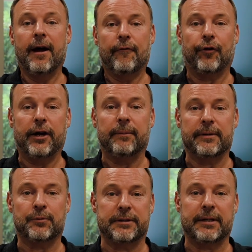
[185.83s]
Freedom
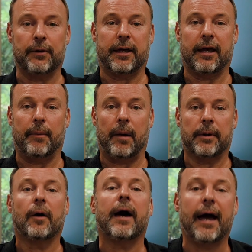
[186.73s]
is when someone can come up
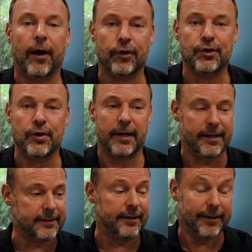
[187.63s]
and go, hey, I heard you do
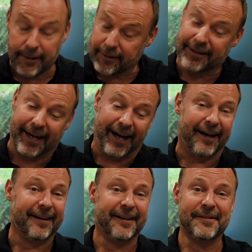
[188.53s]
this. And you go,
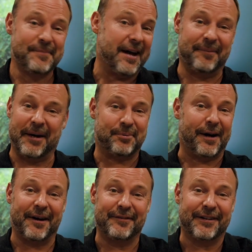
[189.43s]
yeah, man, I'm not
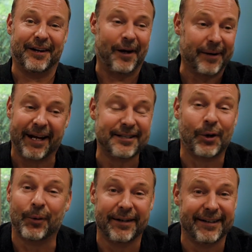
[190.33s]
proud of it at all, but I
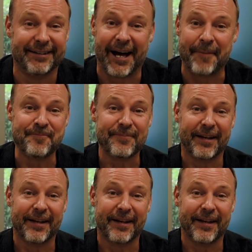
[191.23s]
totally did that.